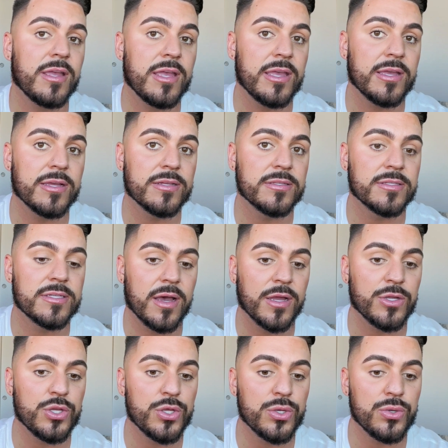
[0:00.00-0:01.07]
And I
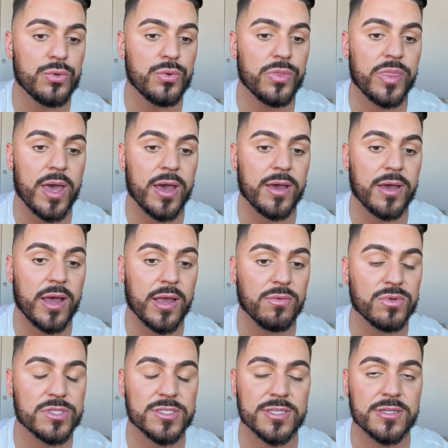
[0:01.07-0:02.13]
knew that I
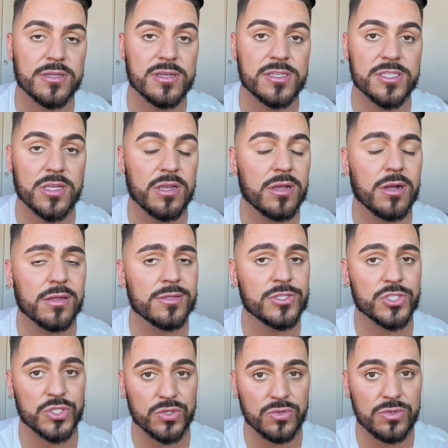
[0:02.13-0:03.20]
was still a city college
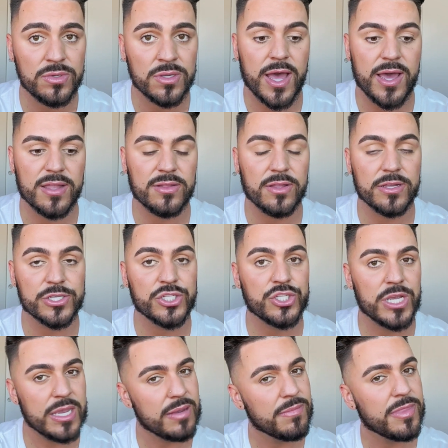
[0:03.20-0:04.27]
student. I had a lot of
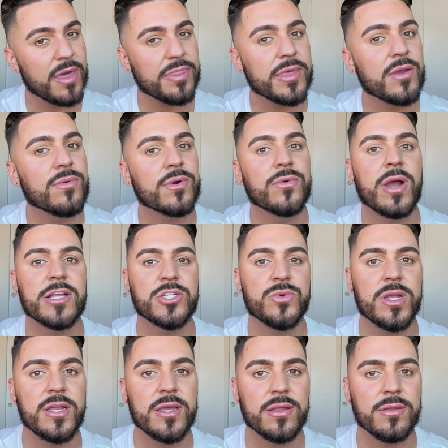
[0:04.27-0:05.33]
shame that they were
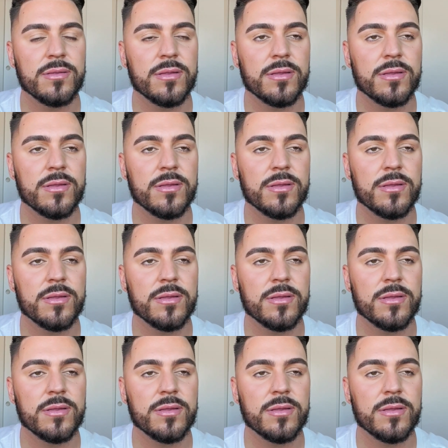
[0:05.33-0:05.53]
graduating and